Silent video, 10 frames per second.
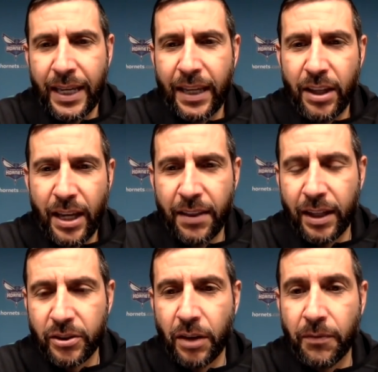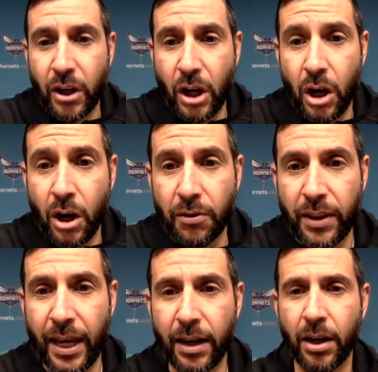In the end, that's tougher to guard
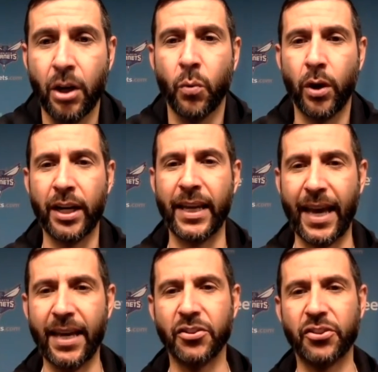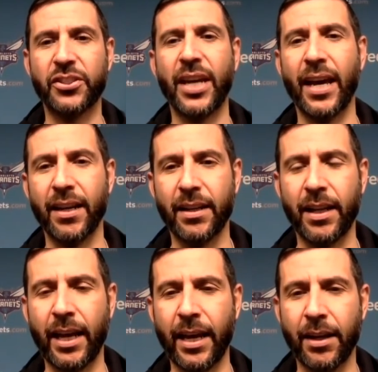than running a set.
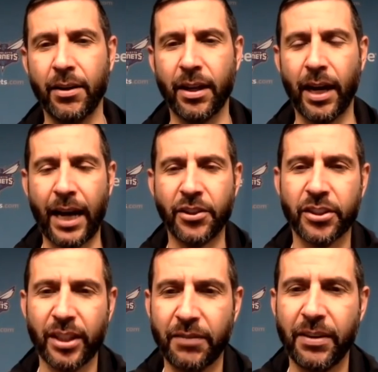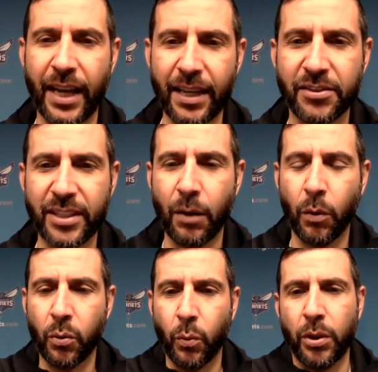And I just live in a set
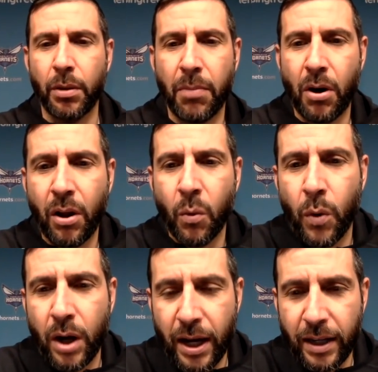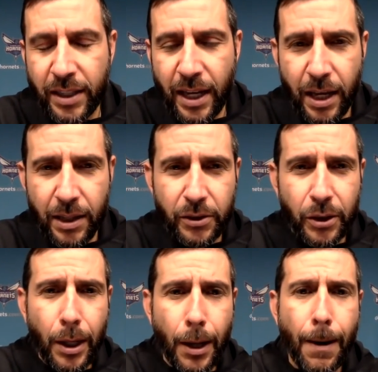with, with the ball in one guy's
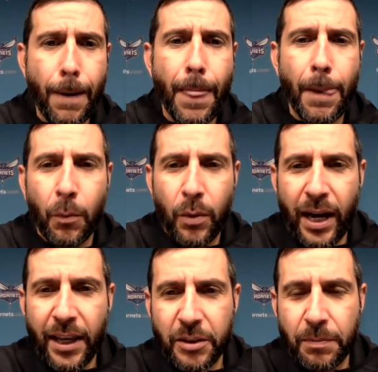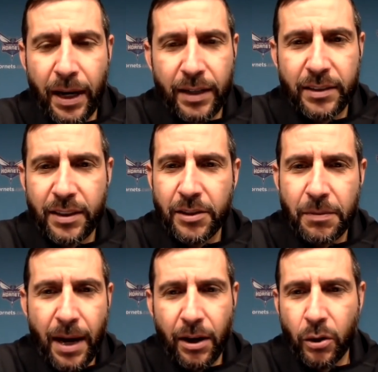hands. What I expect is it
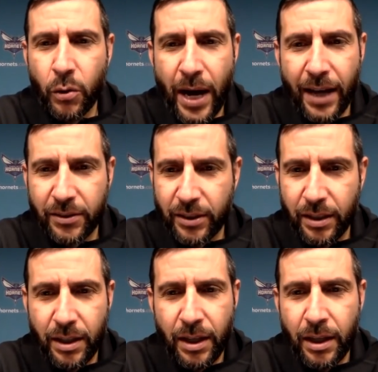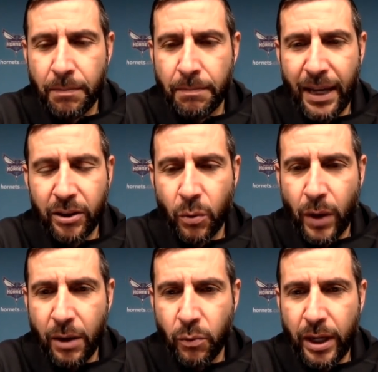doesn't matter who has it. Make the
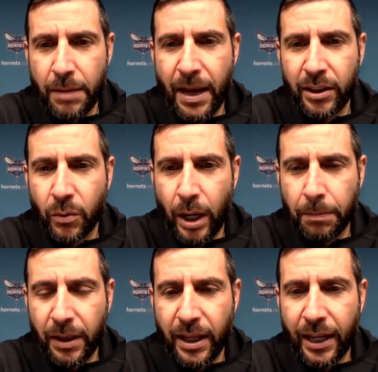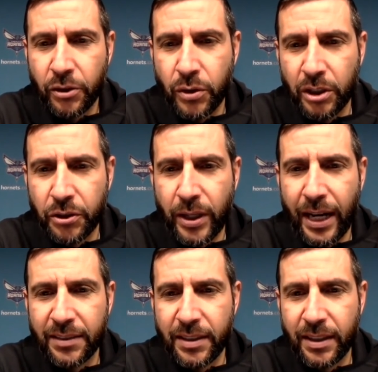right read, make the right play. I trust you
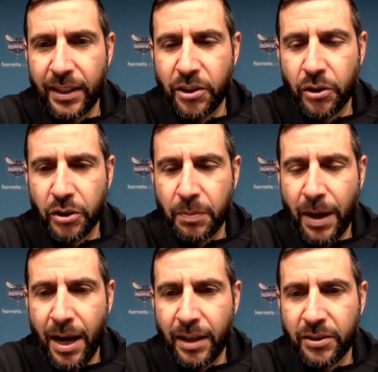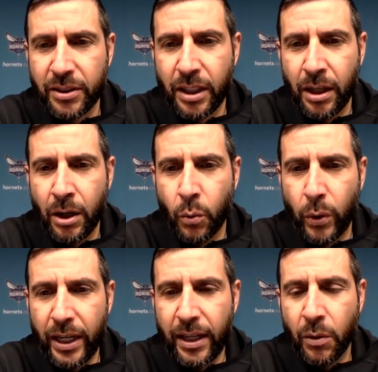guys to get to your spots,
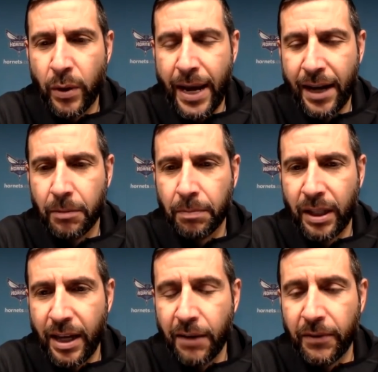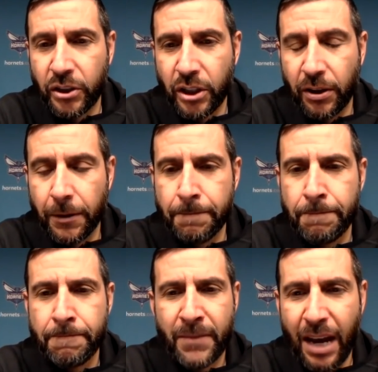read and react and play off each other.
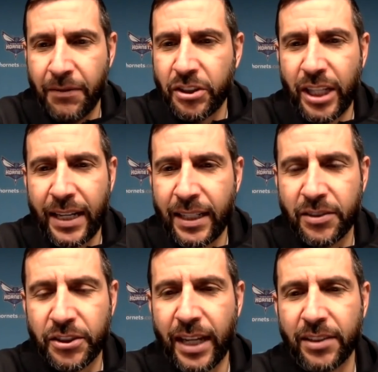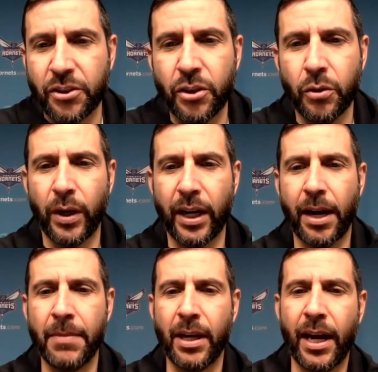Obviously, I need sets too, Rick.
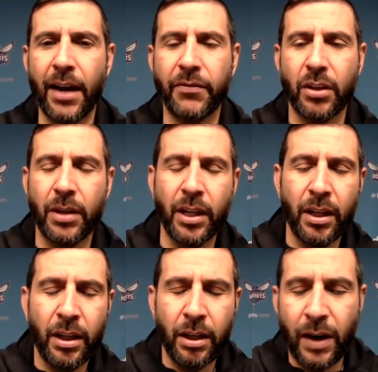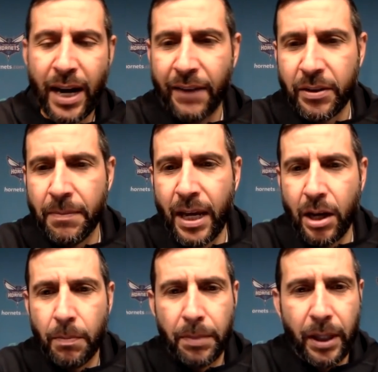I mean, I have to, you know, I have to make
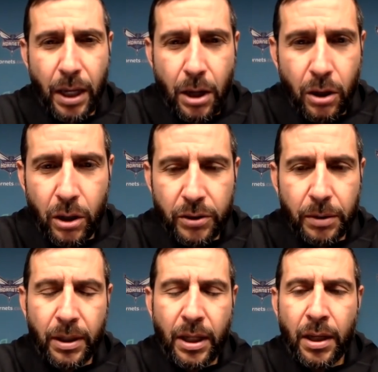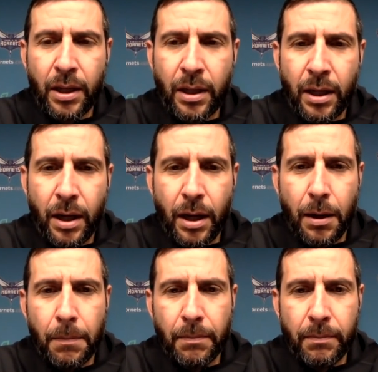play calls, and
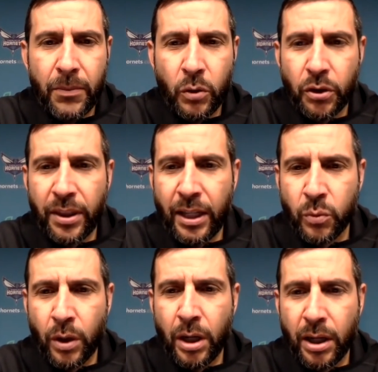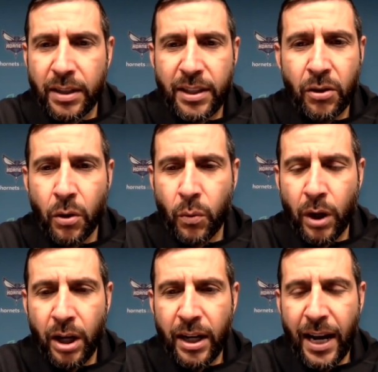um, those are things we're going to continue to
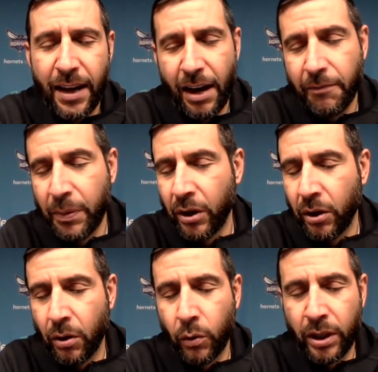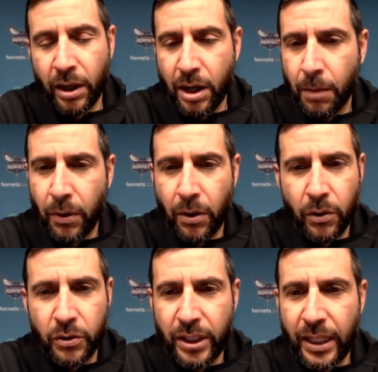run. And I, I've put in only a couple of
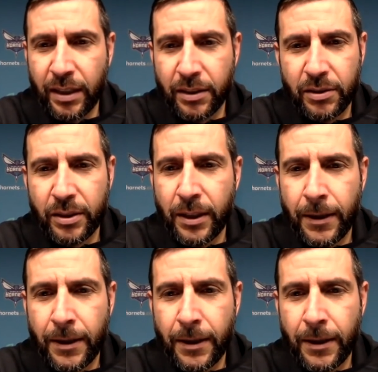those things.